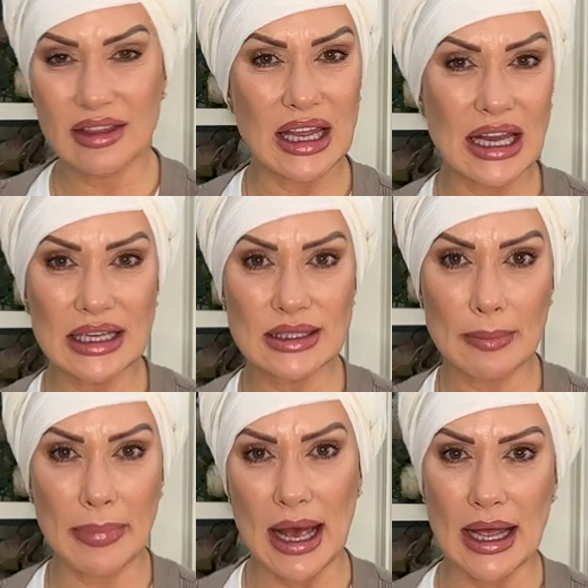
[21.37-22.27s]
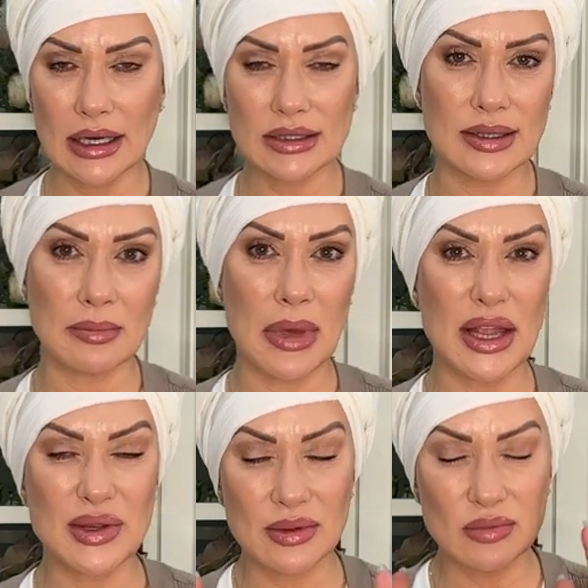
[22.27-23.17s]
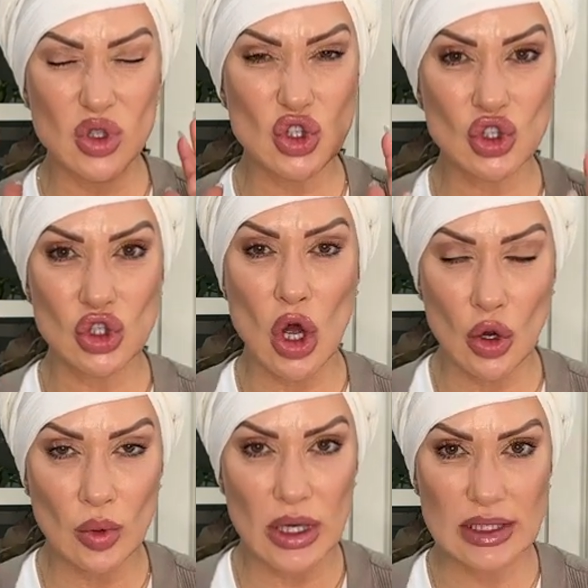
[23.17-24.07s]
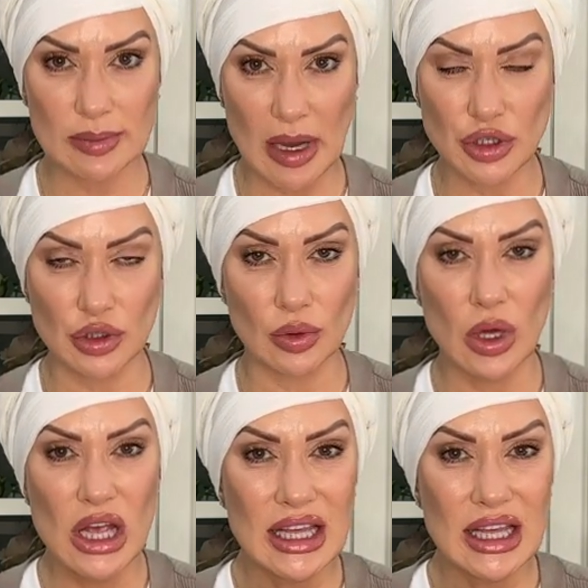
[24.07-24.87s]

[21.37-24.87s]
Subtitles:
these bags that make them so special?